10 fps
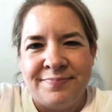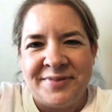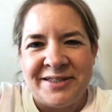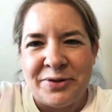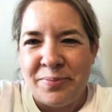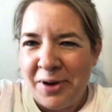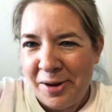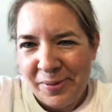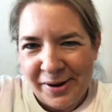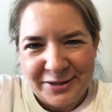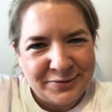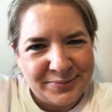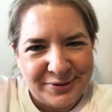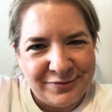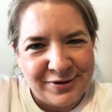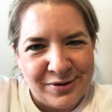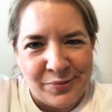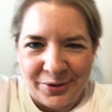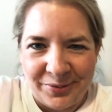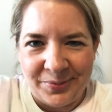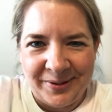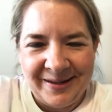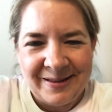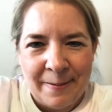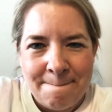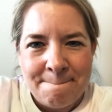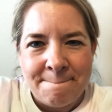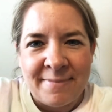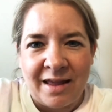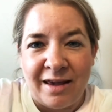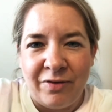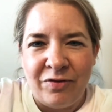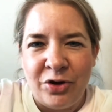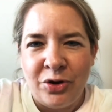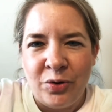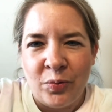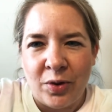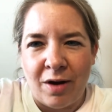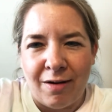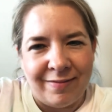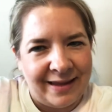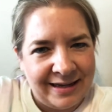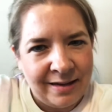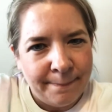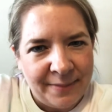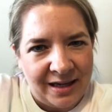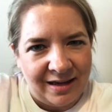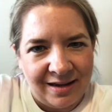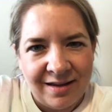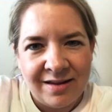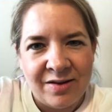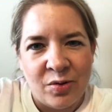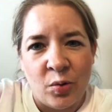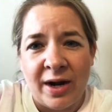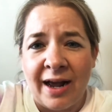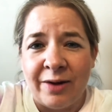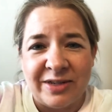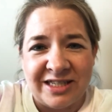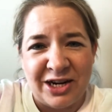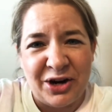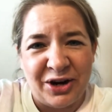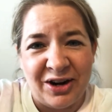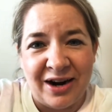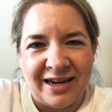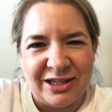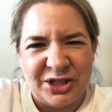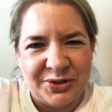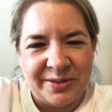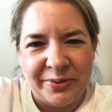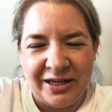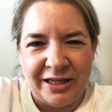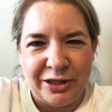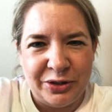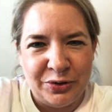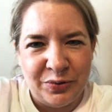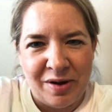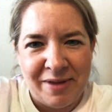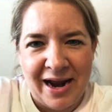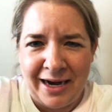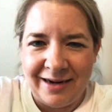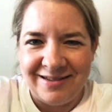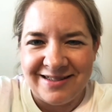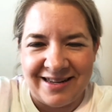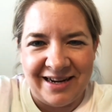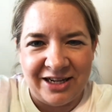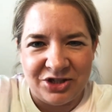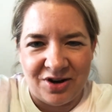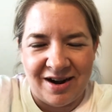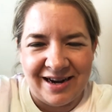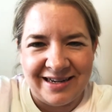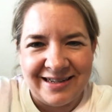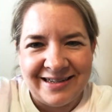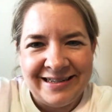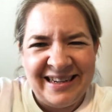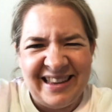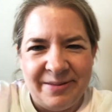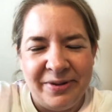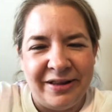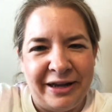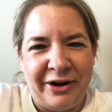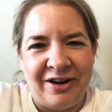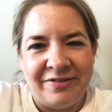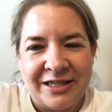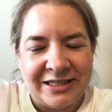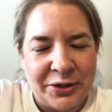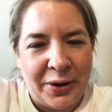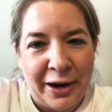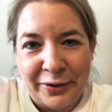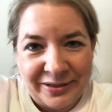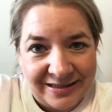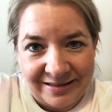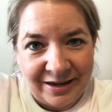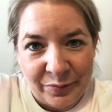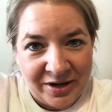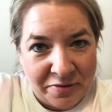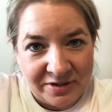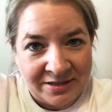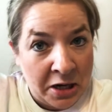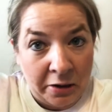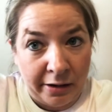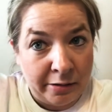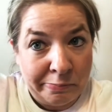So the Mod Podge was pretty fun to work with. If you are like me, when I was younger, I enjoyed putting glue on my hands, letting it dry, and then peeling it off, because you know, I only did that when I was younger.